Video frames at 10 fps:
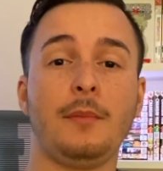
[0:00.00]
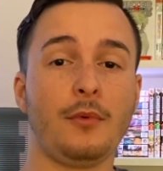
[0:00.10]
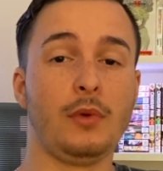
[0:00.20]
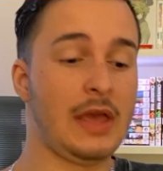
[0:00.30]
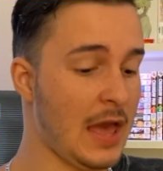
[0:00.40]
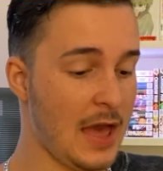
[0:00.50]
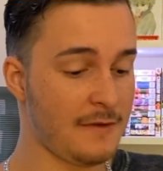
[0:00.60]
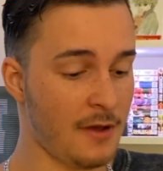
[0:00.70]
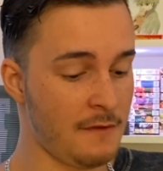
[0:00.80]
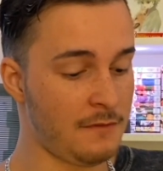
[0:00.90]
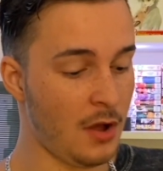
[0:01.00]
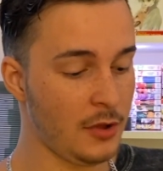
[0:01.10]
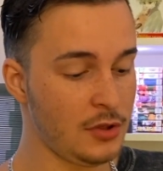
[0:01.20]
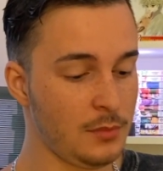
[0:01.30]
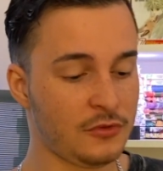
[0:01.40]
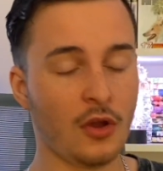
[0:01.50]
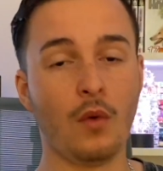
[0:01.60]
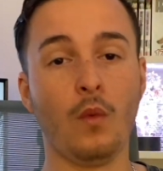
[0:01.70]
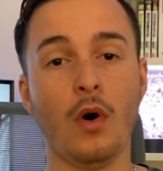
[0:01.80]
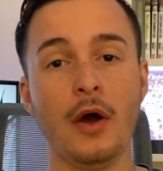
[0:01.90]
we have volumes
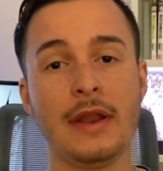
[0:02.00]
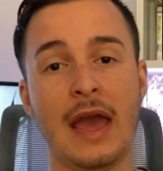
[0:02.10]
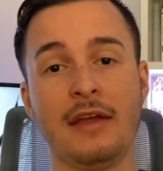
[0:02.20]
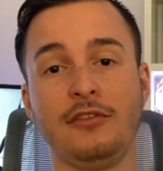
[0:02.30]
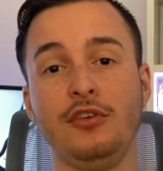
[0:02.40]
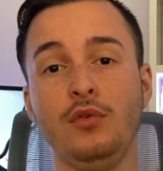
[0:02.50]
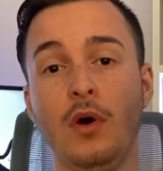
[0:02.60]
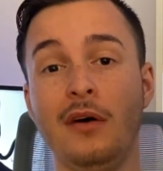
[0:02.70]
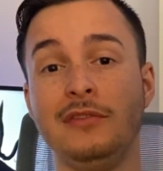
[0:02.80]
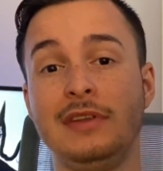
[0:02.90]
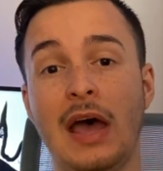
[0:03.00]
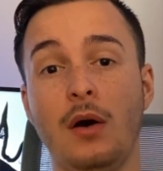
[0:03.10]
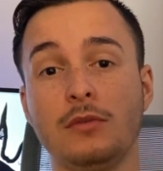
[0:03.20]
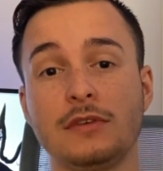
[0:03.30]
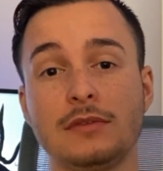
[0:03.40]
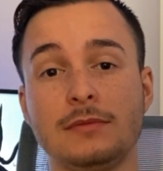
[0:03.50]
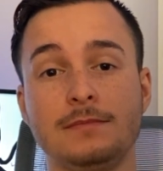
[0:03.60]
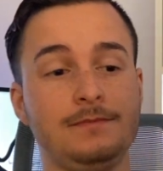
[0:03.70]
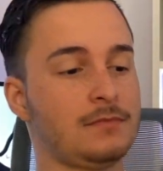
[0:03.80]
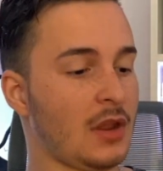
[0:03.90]
1 and 2 of Doubt.
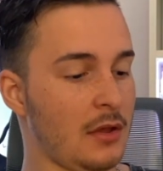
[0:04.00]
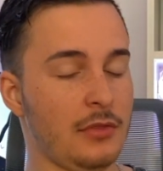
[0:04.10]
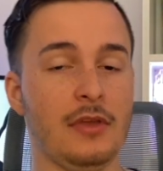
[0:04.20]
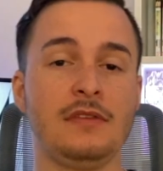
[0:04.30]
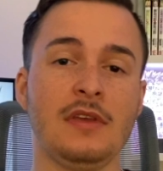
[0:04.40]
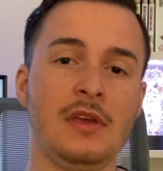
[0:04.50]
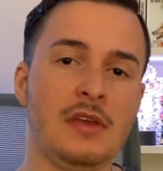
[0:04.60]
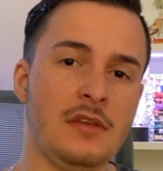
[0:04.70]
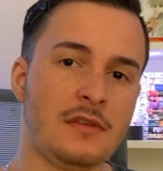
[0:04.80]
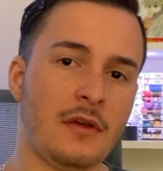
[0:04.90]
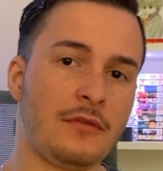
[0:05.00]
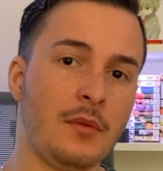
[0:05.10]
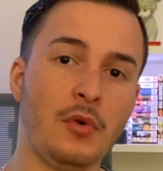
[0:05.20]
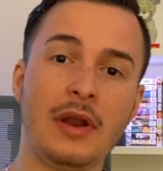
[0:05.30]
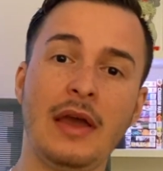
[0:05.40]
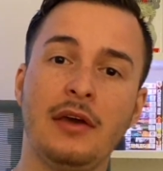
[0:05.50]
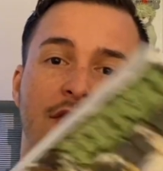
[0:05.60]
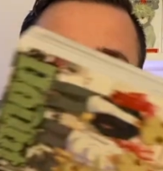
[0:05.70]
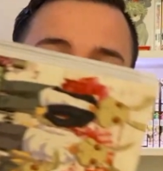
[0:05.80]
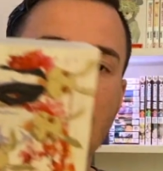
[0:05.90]
This is, from what I
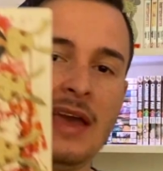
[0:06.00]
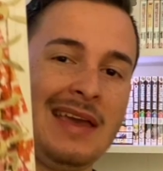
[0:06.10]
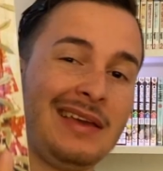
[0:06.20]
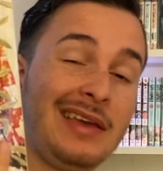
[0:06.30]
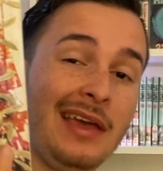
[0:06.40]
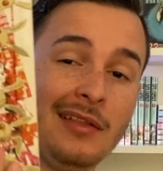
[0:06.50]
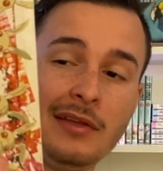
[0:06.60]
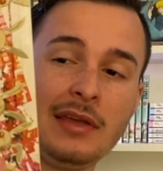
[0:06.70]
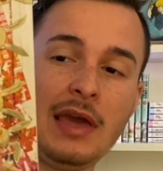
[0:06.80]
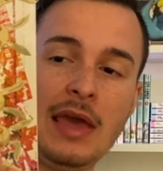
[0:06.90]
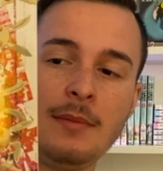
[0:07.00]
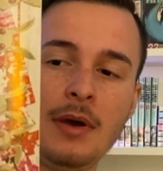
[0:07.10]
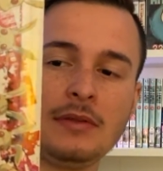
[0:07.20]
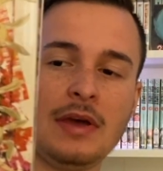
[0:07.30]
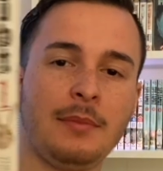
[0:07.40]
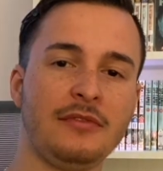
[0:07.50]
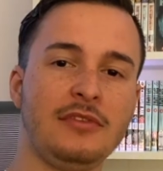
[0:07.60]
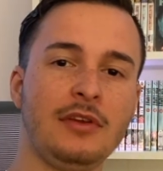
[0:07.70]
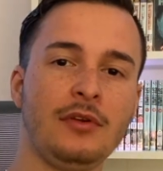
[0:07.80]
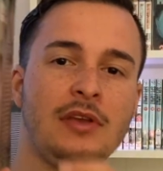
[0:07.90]
understand, a killing game type of
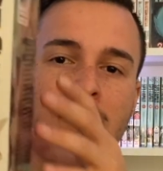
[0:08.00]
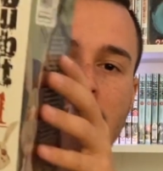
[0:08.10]
series,